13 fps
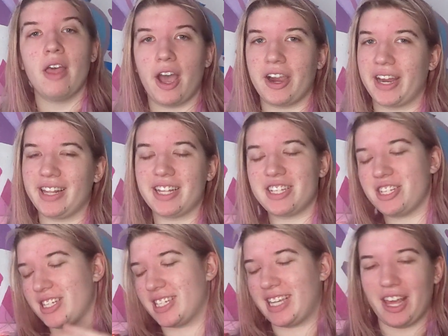All right, let's
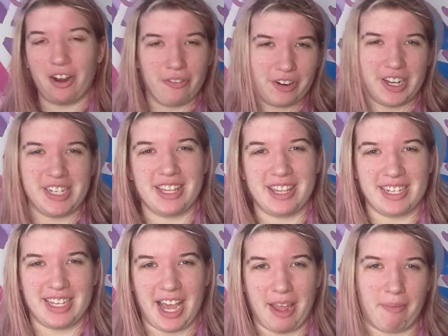just get over into the
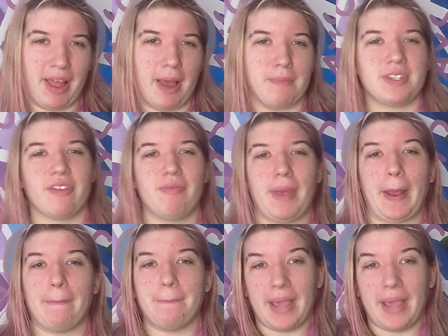time lapse of me